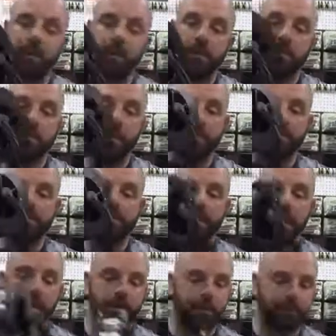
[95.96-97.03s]
Pretty cool deal
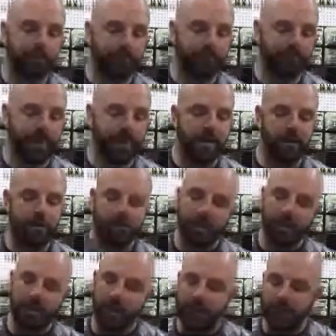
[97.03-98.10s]
right here. Now,
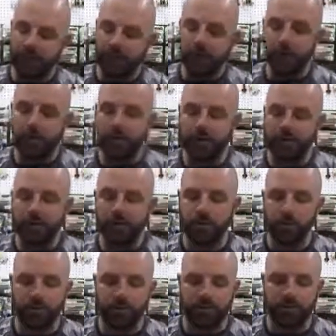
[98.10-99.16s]
if you don't want to
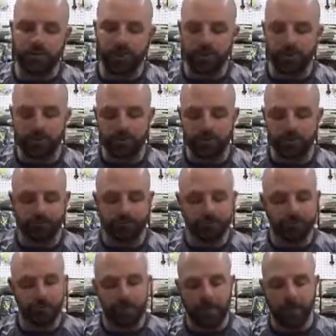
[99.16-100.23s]
use the
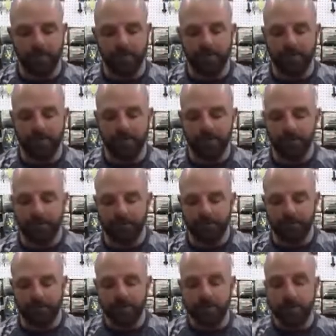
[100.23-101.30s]
base,
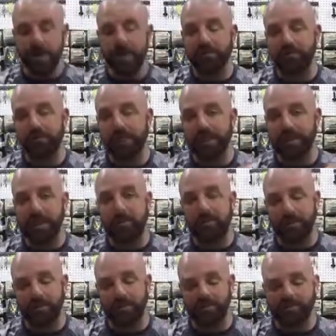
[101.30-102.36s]
you can actually clamp
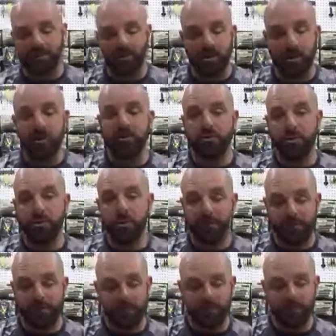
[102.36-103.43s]
this to your fishing